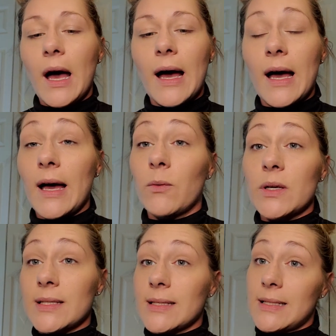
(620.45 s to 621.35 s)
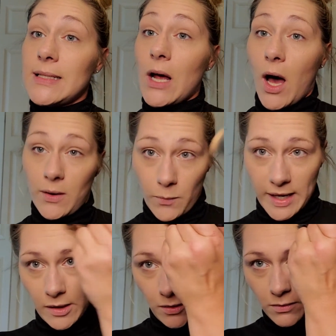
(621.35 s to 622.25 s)
I was not
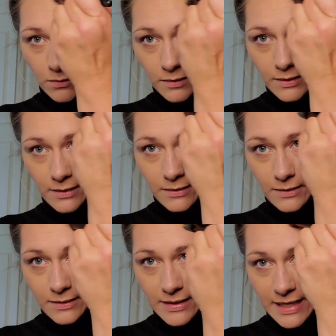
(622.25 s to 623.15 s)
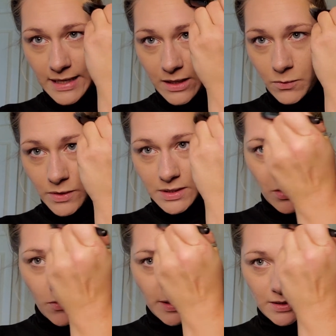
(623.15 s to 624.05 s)
aware that it was
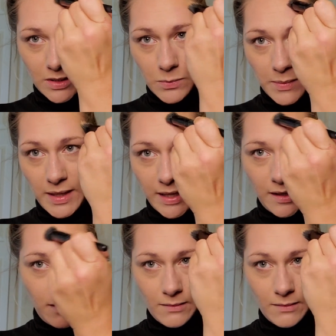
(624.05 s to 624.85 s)
going to be